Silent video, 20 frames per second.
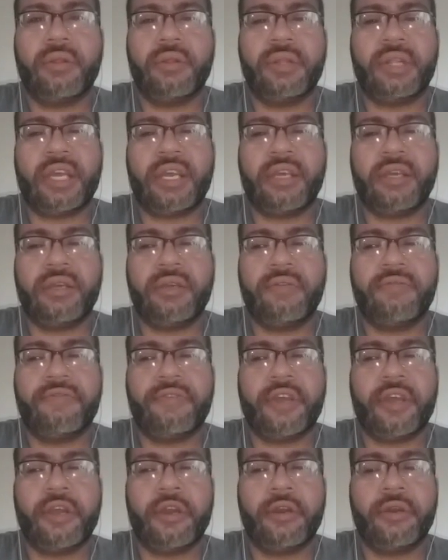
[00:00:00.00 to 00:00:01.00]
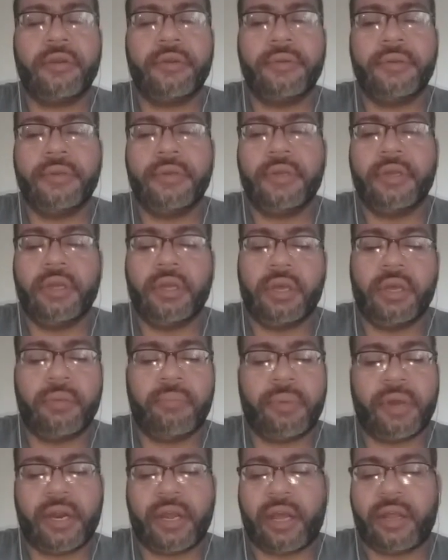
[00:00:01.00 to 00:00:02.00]
they fare,
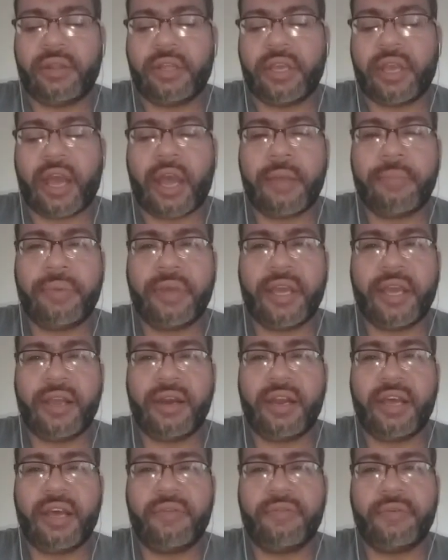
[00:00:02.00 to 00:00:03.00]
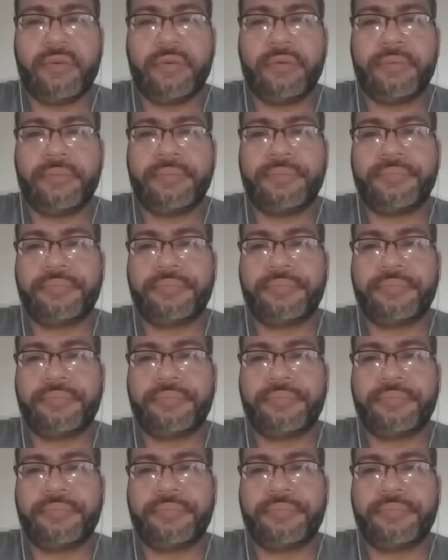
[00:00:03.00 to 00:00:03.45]
but on the IPA level,